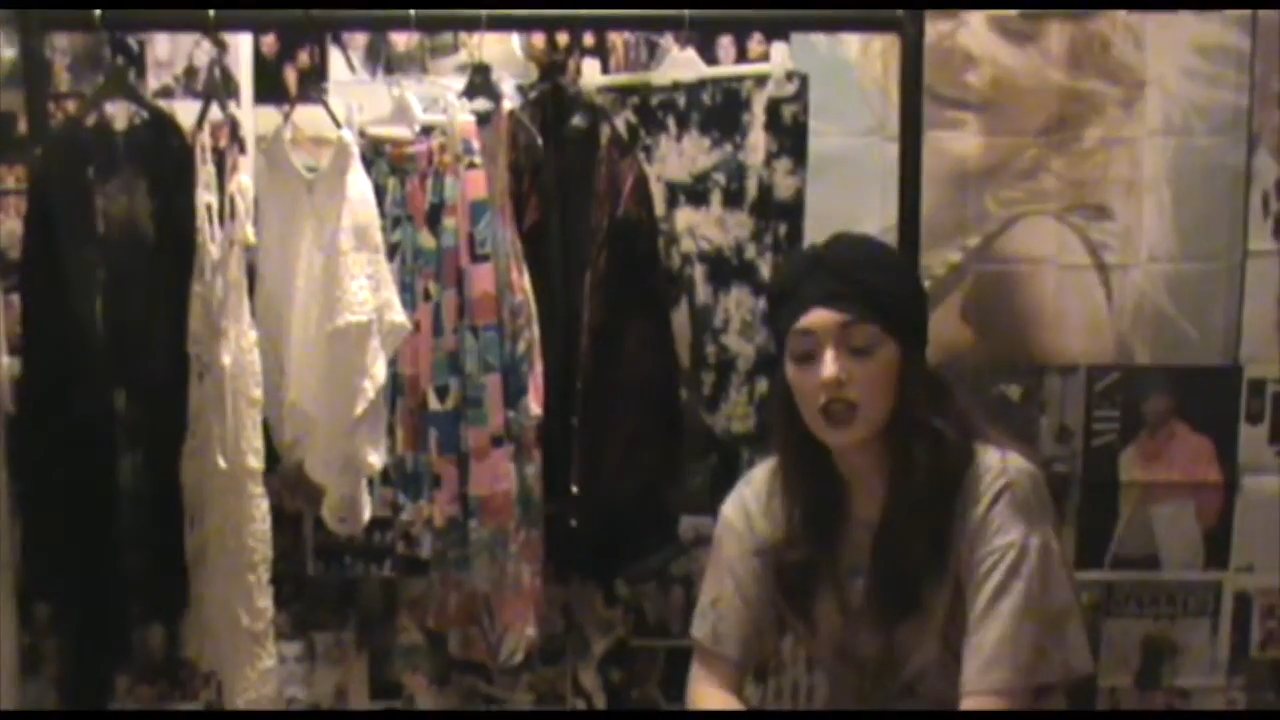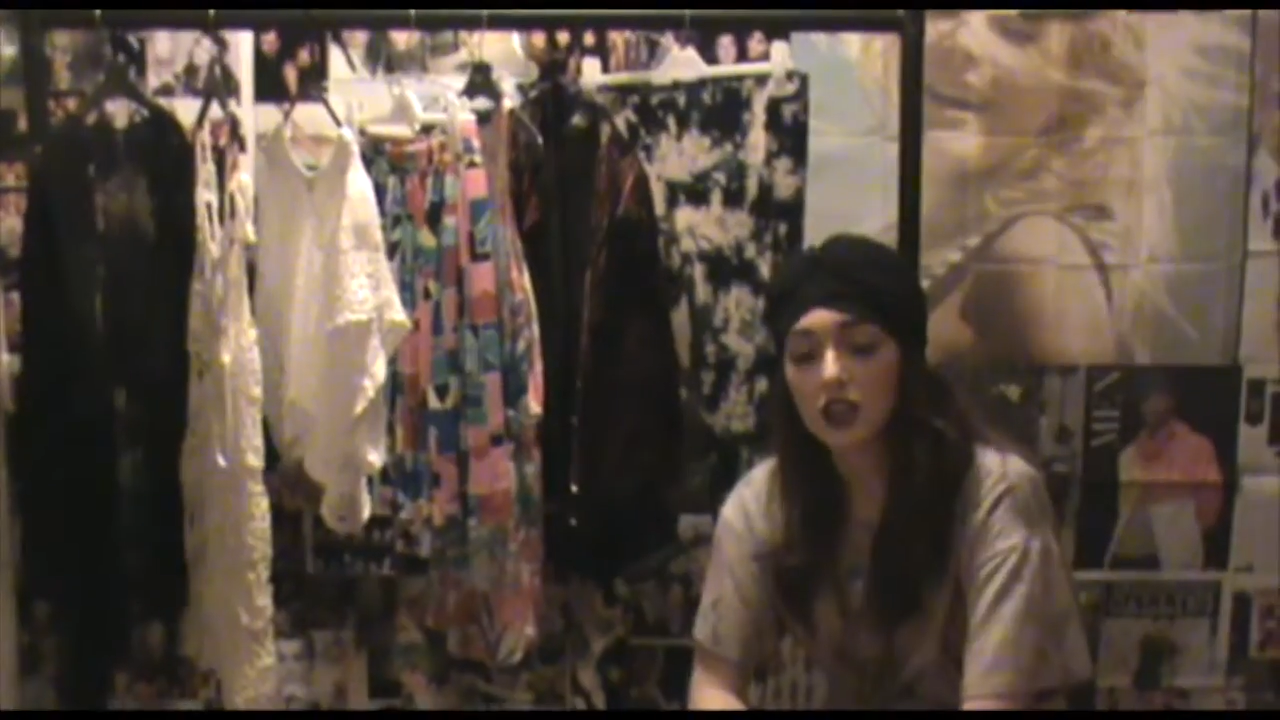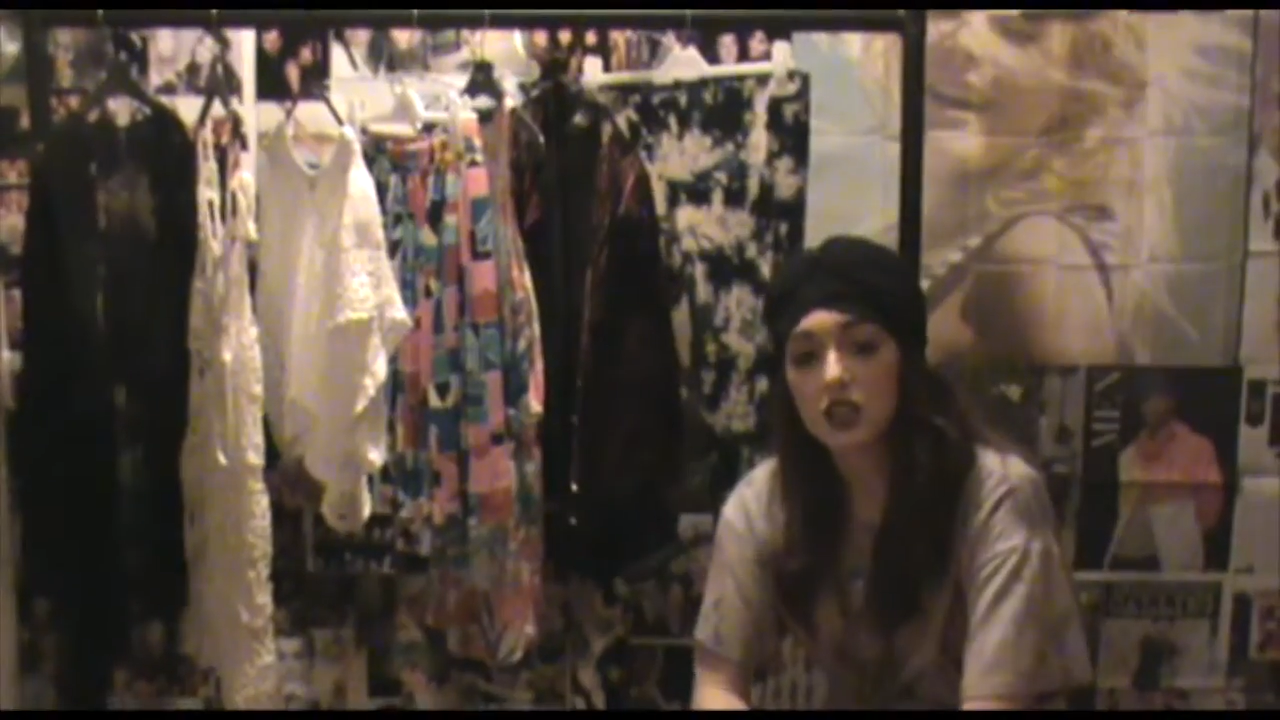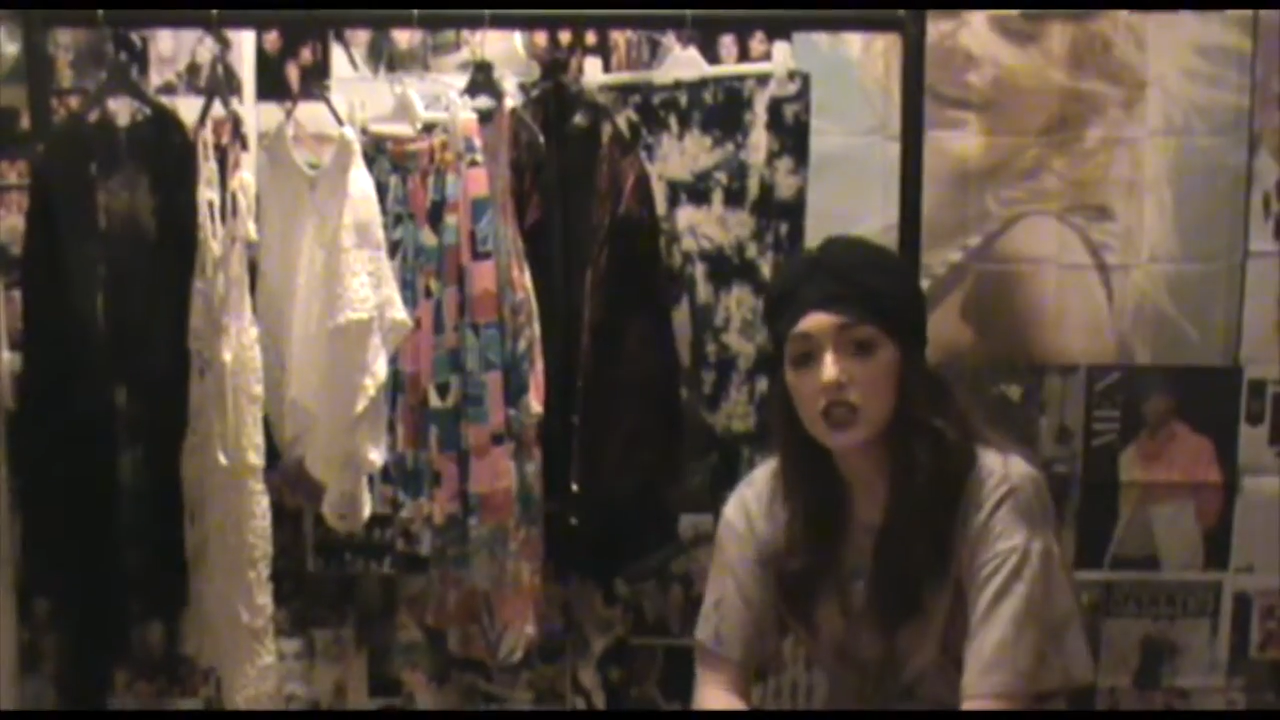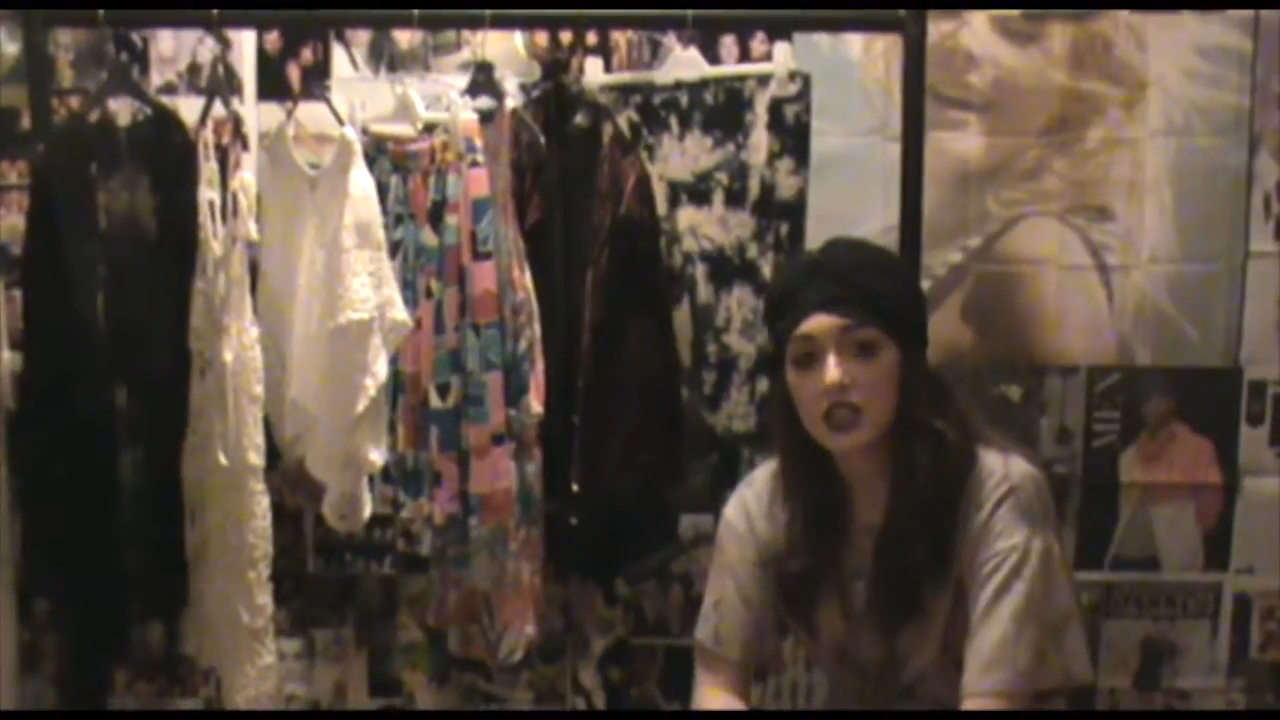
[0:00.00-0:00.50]
and I
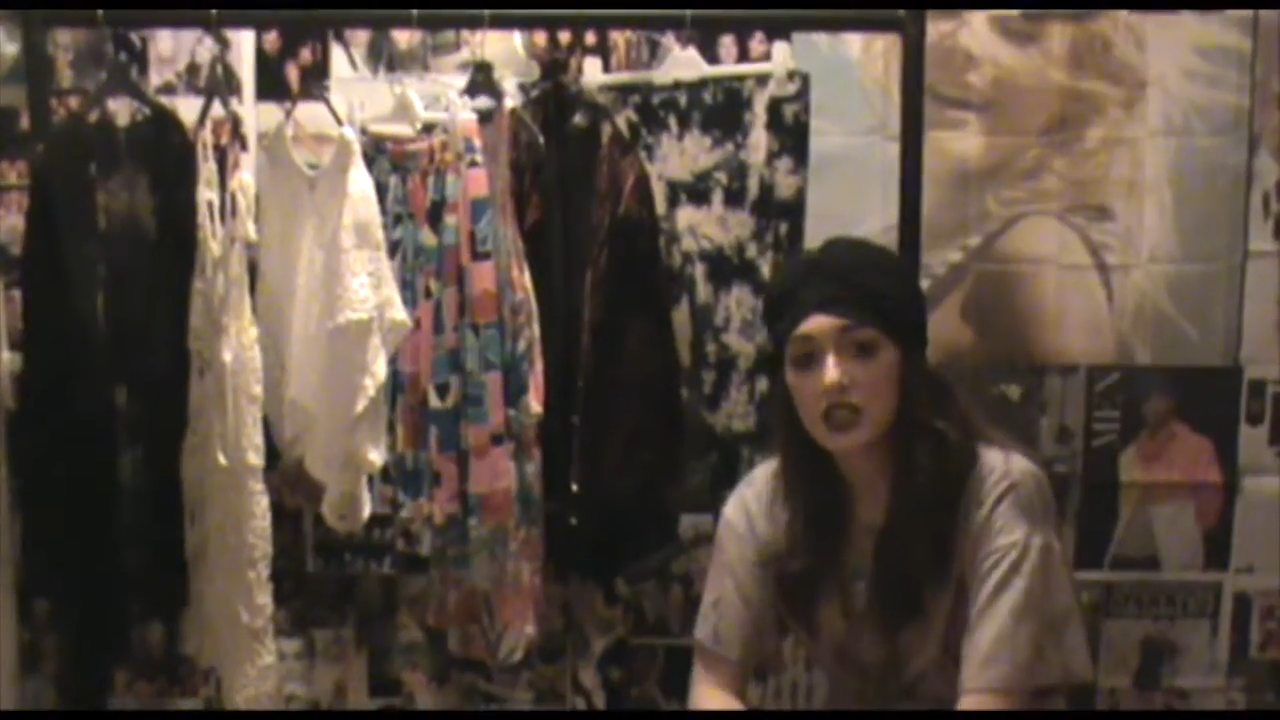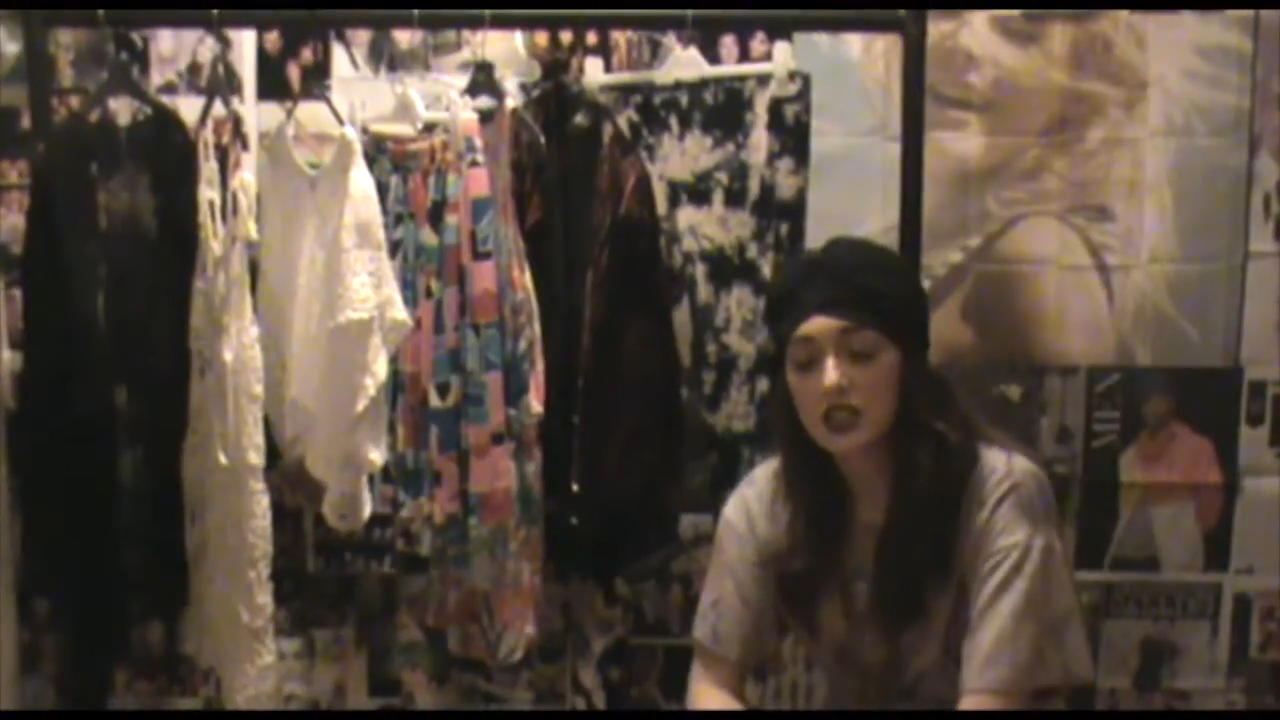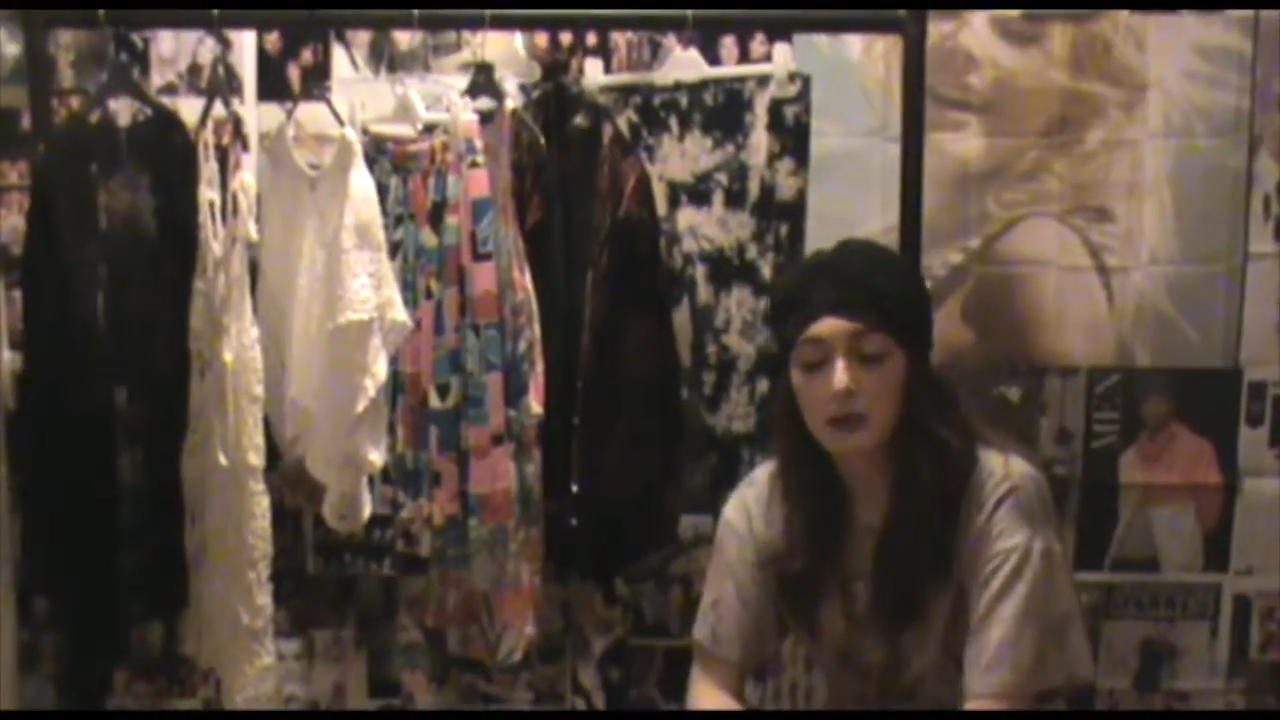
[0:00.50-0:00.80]
just think it's